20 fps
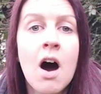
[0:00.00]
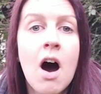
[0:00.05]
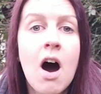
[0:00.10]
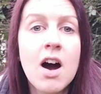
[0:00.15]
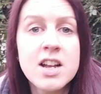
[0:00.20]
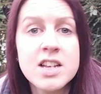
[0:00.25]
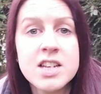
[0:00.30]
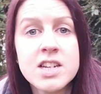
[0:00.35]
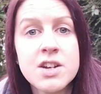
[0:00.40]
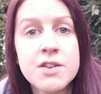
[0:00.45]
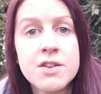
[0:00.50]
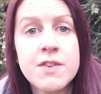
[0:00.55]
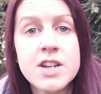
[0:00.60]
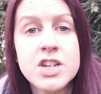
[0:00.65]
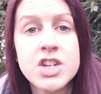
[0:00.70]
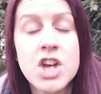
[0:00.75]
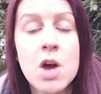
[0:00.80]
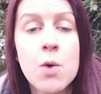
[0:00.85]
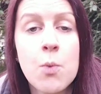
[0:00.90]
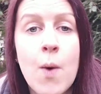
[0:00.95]
I did a
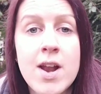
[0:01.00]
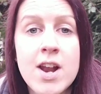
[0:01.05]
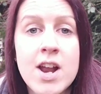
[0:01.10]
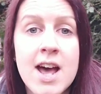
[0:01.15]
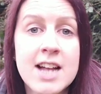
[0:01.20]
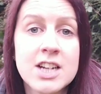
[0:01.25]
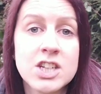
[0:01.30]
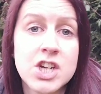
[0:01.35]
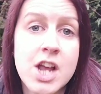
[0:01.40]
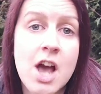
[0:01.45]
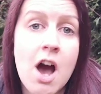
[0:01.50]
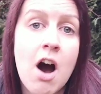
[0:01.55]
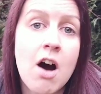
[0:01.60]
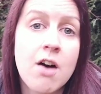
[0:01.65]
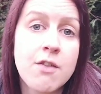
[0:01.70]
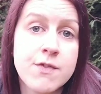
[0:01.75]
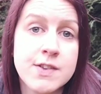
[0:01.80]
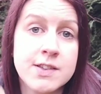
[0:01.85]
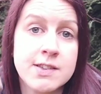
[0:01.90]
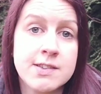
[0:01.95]
video when I actually
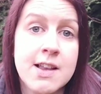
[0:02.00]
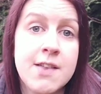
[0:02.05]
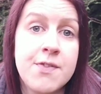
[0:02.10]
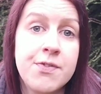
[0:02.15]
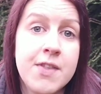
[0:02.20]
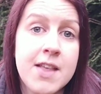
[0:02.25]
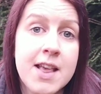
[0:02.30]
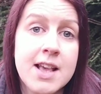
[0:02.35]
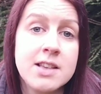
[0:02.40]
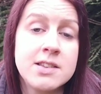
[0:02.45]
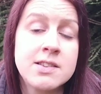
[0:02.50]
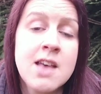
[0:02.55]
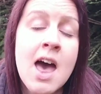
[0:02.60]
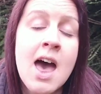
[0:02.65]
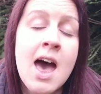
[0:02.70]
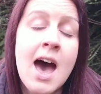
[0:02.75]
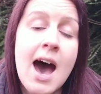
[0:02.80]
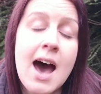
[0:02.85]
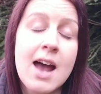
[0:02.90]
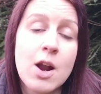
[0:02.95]
harvested these
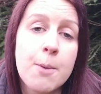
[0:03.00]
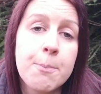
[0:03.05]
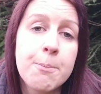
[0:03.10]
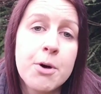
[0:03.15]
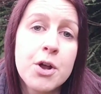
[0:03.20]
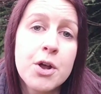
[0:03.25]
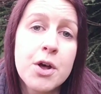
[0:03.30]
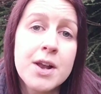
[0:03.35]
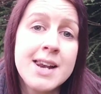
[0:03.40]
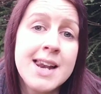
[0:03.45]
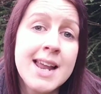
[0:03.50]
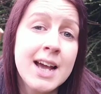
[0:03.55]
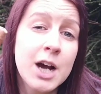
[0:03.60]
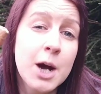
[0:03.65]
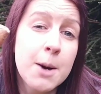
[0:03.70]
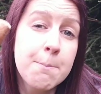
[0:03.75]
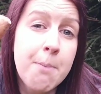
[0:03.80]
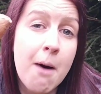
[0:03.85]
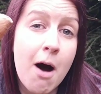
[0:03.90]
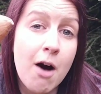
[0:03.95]
and I'll put a link
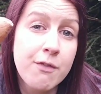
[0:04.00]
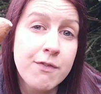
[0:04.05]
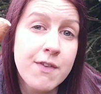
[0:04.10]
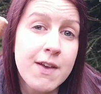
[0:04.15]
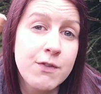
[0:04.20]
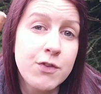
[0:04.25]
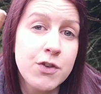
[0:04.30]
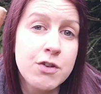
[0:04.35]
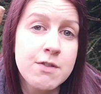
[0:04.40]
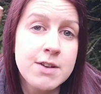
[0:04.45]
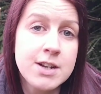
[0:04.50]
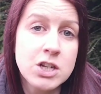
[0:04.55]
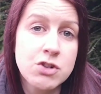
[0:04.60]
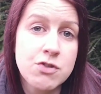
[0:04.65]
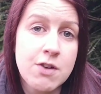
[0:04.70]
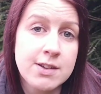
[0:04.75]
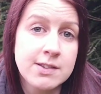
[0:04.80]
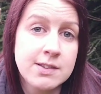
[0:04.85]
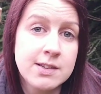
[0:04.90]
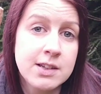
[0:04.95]
above if you're
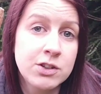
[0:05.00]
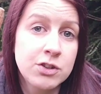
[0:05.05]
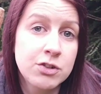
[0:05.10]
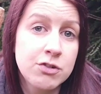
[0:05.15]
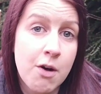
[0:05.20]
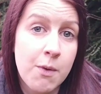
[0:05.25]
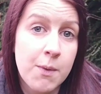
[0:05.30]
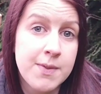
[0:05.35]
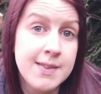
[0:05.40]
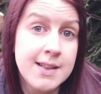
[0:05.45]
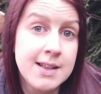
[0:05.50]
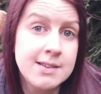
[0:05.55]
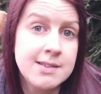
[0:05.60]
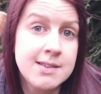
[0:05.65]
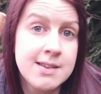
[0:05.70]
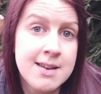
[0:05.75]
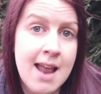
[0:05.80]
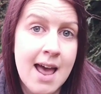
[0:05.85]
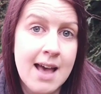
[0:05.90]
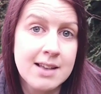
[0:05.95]
interested in growing these
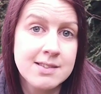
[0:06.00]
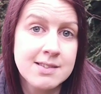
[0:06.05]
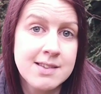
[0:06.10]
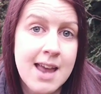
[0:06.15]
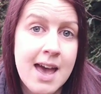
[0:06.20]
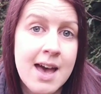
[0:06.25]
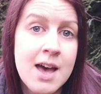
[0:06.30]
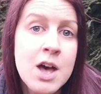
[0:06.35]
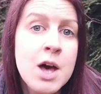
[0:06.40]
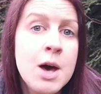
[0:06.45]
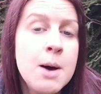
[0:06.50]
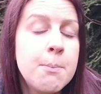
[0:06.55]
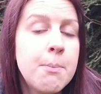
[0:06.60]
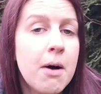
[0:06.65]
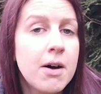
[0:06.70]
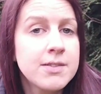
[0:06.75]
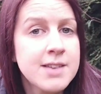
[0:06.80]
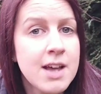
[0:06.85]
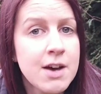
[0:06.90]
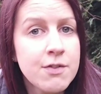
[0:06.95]
next year. But
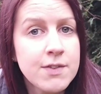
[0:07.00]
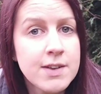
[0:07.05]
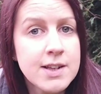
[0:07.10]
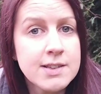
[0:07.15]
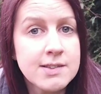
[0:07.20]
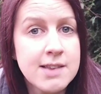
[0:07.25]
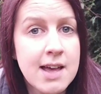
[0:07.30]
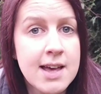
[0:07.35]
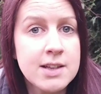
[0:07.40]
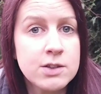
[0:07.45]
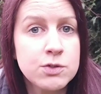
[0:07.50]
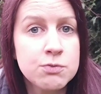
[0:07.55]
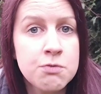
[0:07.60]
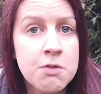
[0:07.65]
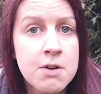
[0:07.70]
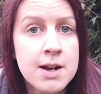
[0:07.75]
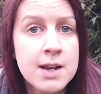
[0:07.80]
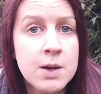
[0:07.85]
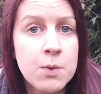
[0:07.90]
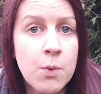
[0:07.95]
I definitely say it's
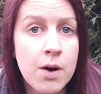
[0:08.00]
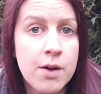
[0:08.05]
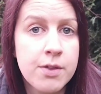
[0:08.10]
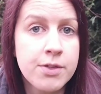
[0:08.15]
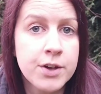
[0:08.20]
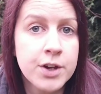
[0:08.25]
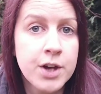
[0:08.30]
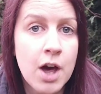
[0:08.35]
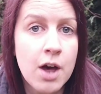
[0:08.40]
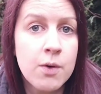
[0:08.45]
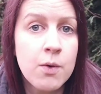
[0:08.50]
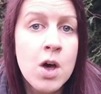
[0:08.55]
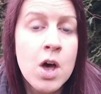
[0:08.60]
really worth a go.